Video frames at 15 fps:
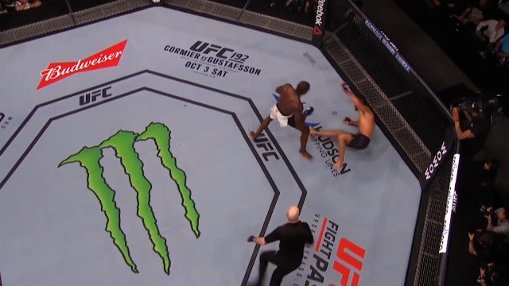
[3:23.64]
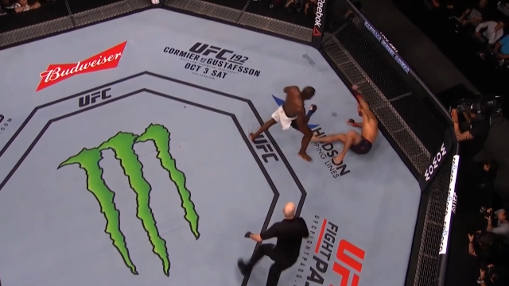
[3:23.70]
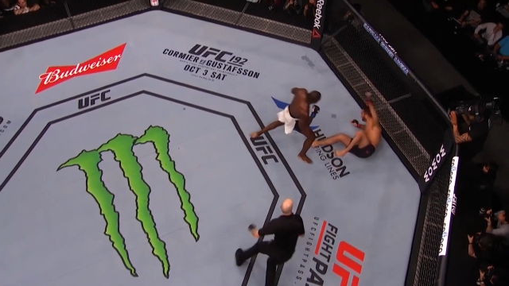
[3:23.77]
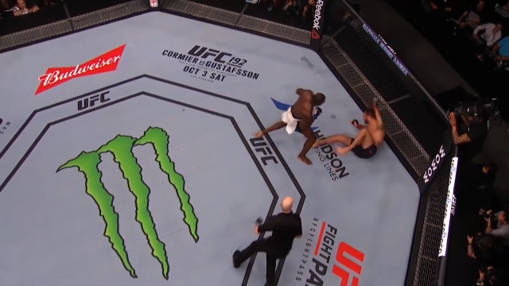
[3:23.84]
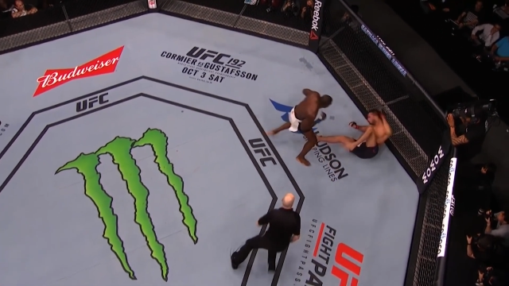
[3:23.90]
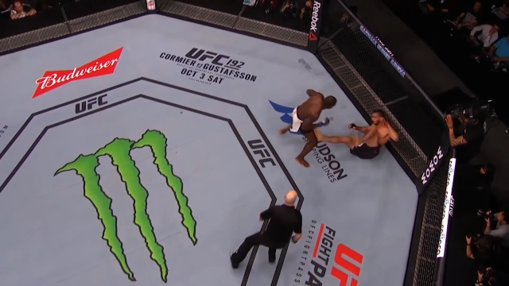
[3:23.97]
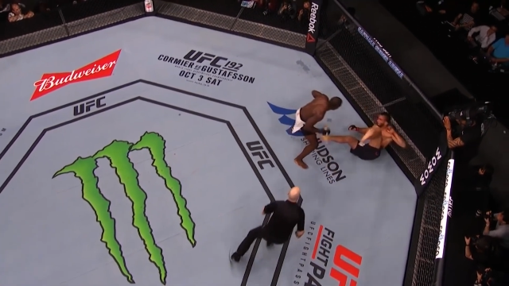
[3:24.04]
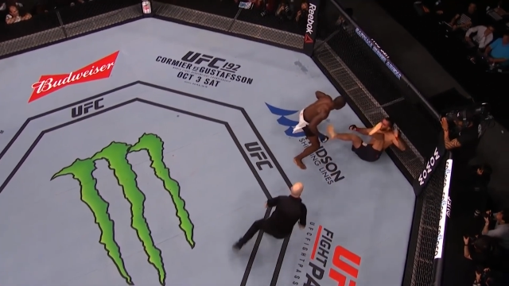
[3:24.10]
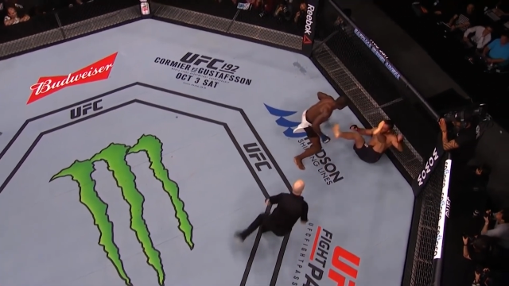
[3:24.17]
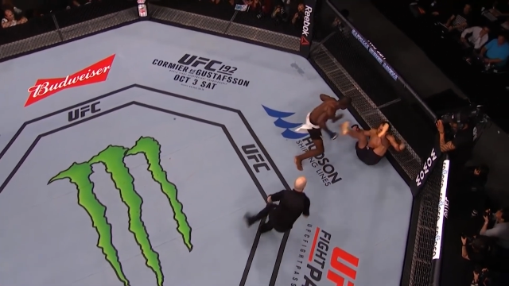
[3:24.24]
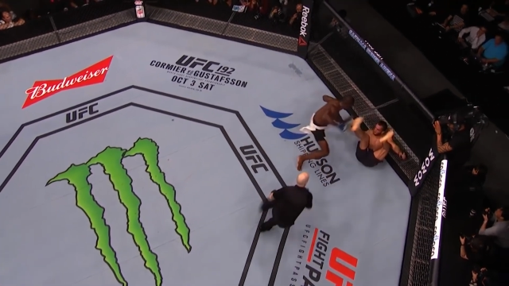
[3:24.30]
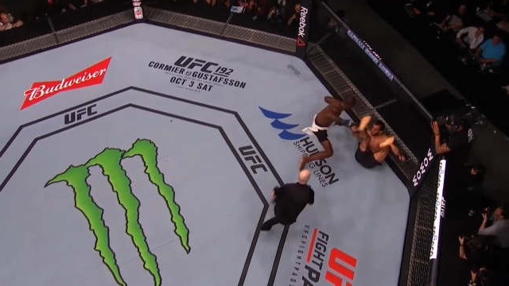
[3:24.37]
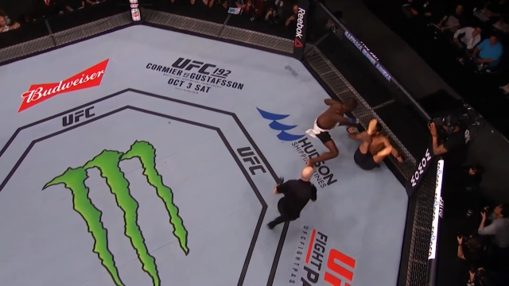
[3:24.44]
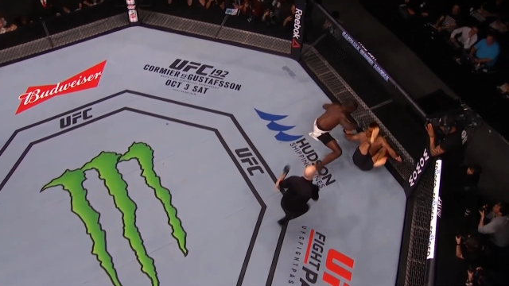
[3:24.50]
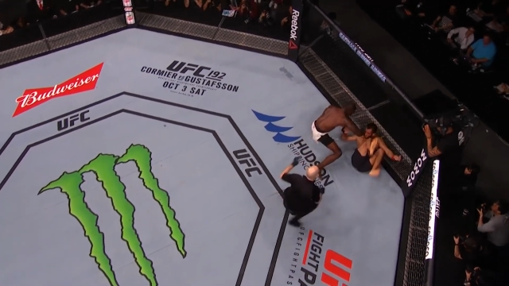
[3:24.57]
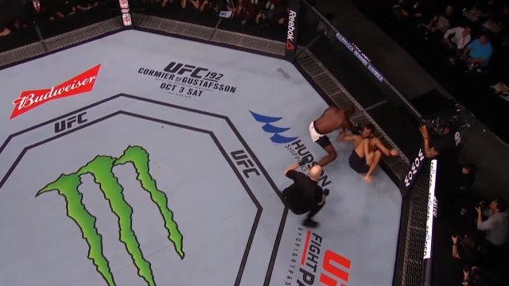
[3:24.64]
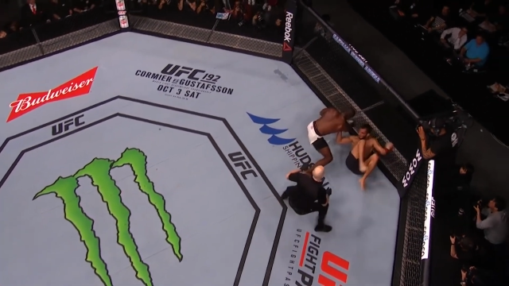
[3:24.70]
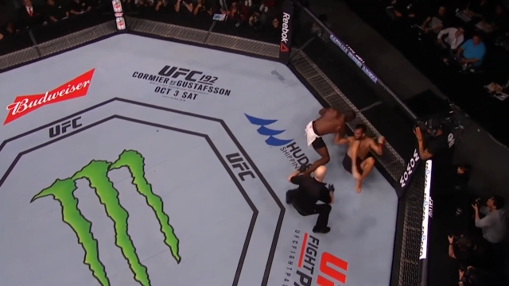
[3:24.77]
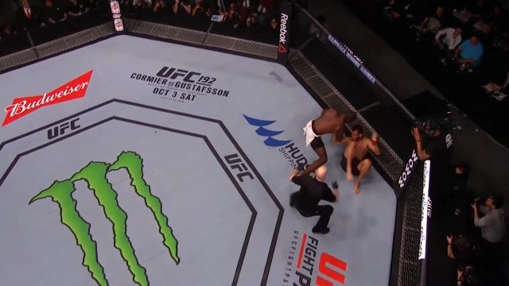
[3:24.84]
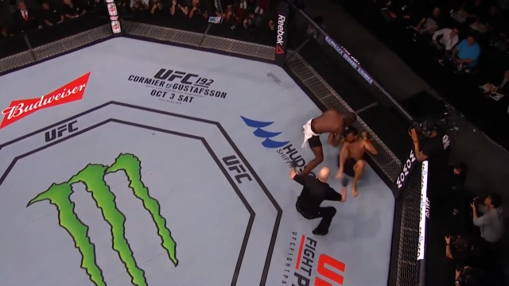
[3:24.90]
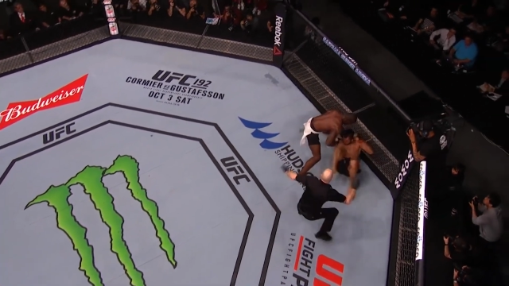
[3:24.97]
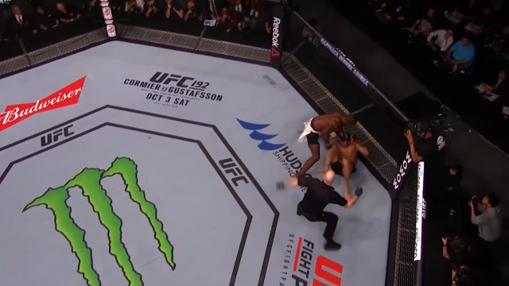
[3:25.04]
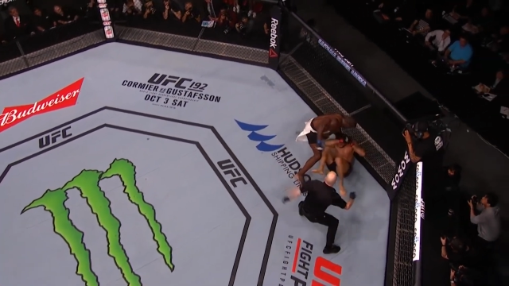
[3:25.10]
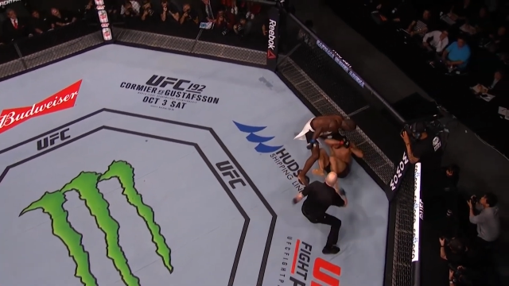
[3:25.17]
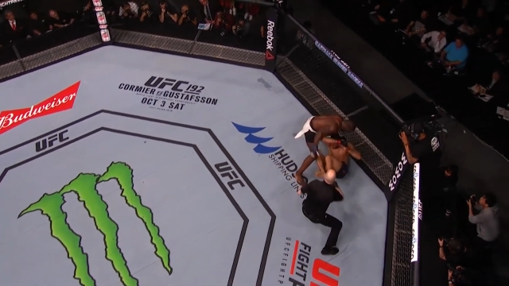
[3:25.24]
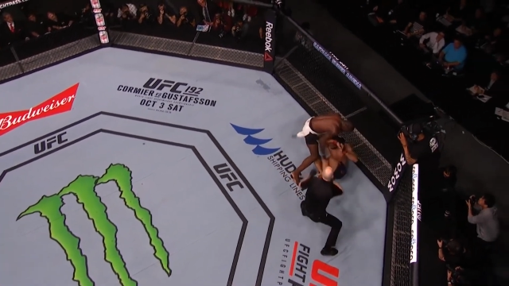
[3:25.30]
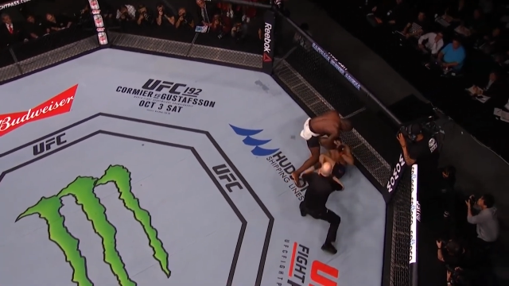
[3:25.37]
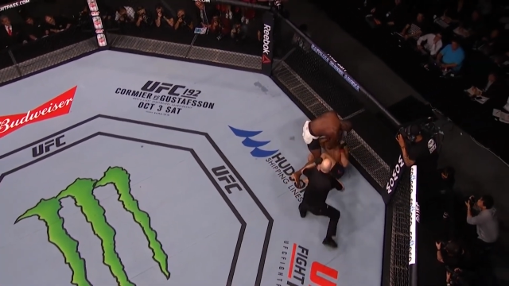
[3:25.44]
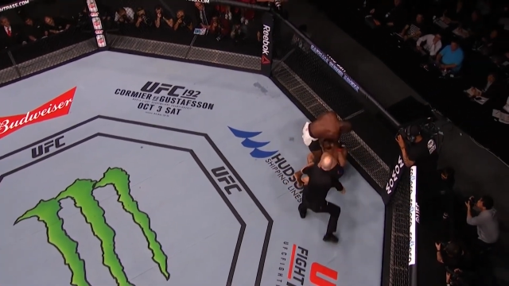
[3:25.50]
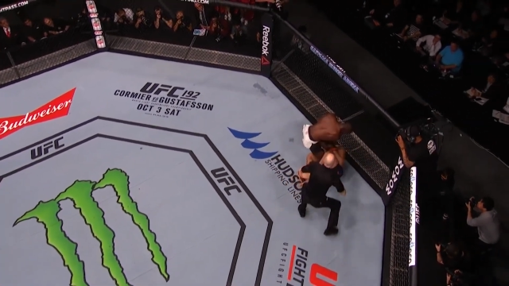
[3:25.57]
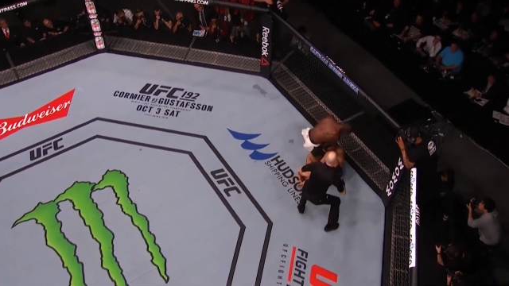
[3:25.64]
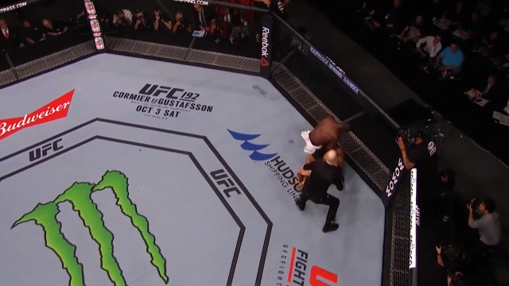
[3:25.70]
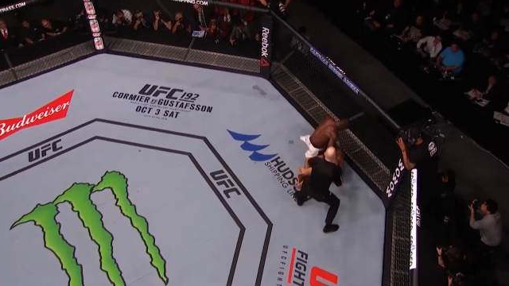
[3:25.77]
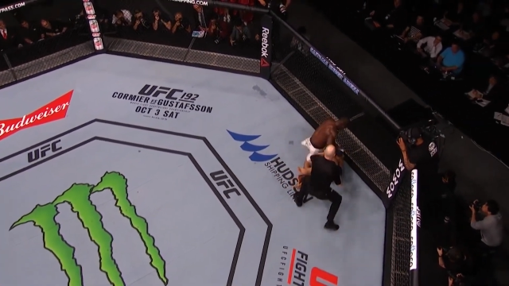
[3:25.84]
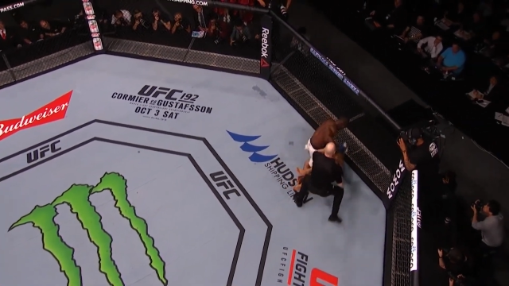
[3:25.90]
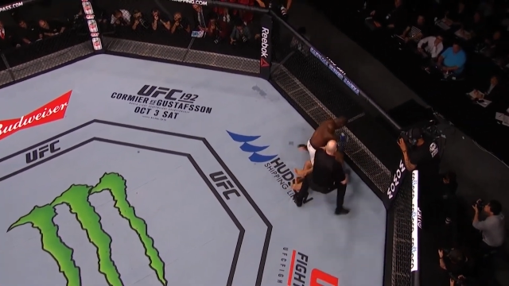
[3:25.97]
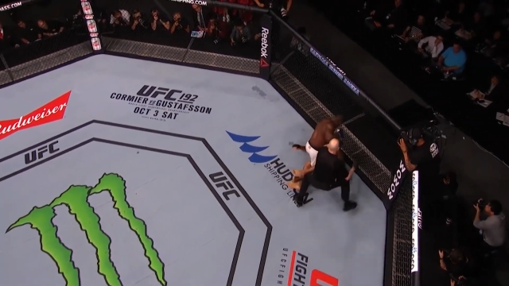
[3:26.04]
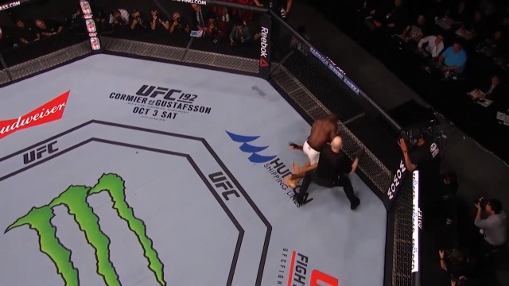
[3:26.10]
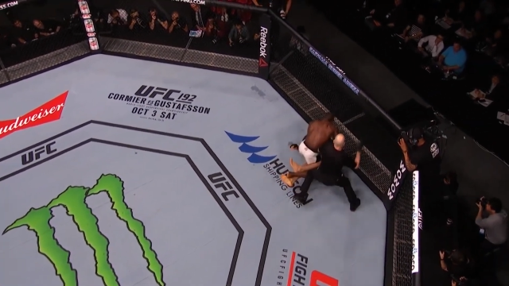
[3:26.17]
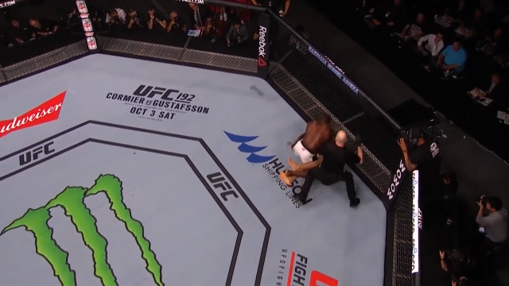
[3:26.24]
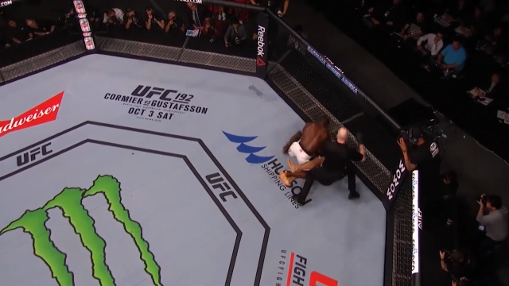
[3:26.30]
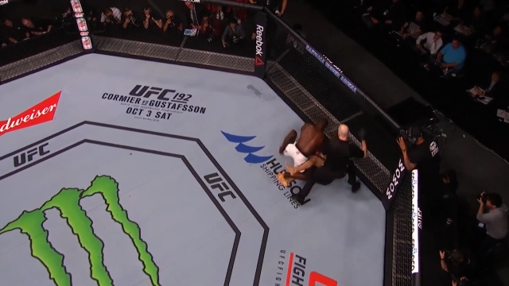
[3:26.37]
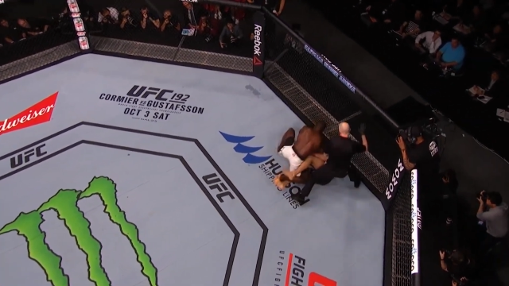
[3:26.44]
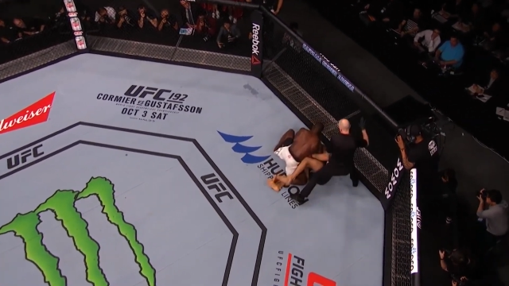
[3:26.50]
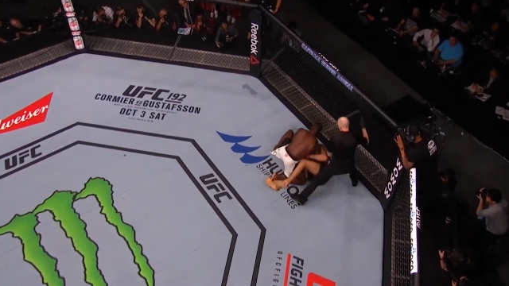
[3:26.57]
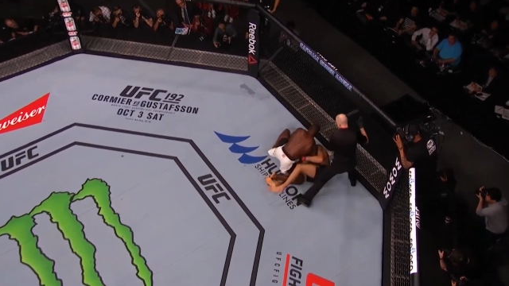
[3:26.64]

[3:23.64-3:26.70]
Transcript: [unreadable: no face in view]